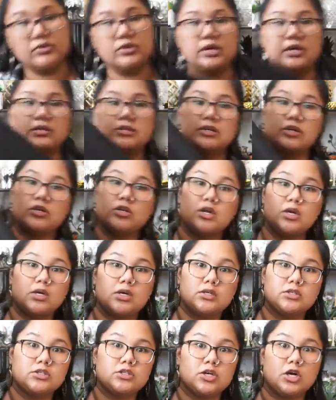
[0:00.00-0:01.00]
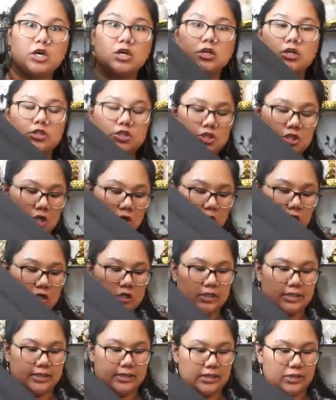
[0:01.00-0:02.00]
Yes, they're like a dark
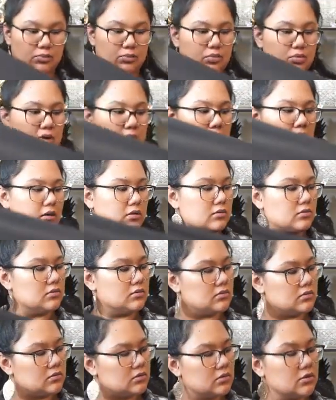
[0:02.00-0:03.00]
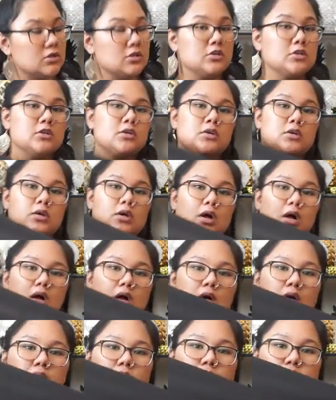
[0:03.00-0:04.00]
chocolatey brown
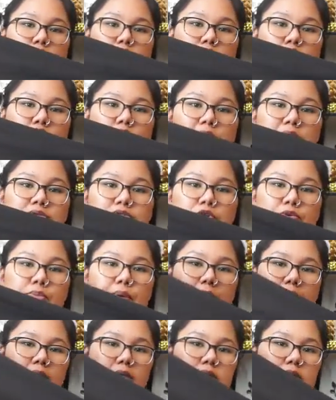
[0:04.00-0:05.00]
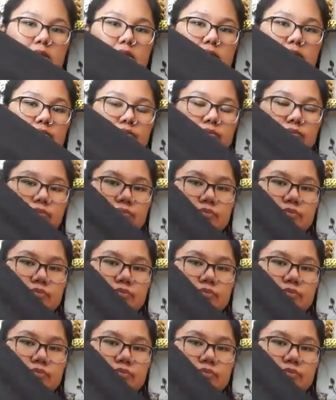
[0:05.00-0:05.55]
um, trouser pants.